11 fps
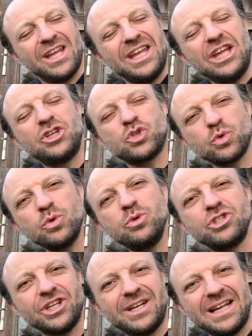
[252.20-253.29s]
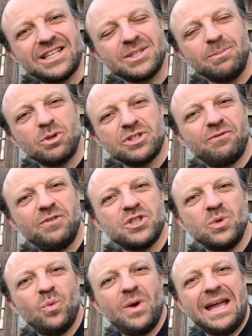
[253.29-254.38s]
intrusion. It's the most
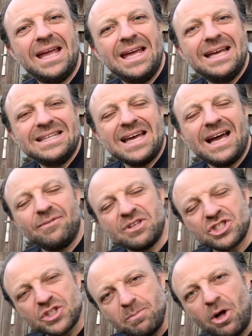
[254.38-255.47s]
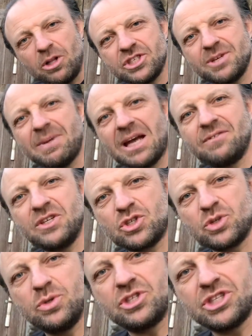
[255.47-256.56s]
efficient way to have the smallest amount of
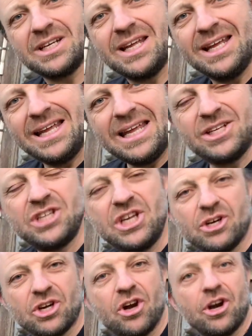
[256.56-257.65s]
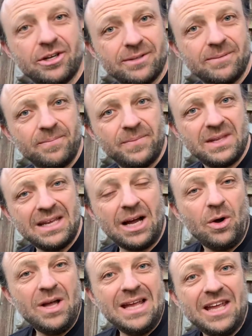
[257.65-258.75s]
intrusion into your garden.
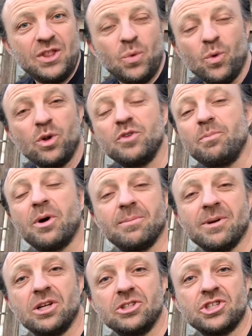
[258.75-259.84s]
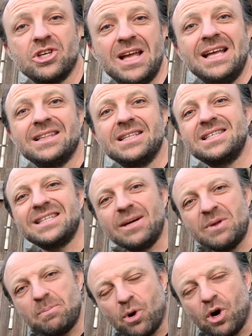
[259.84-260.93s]
Now, in the world of permaculture, this is how
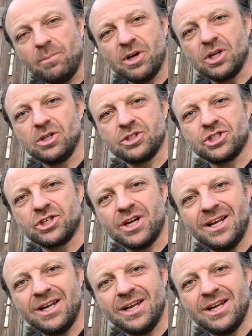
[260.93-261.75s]
a permaculture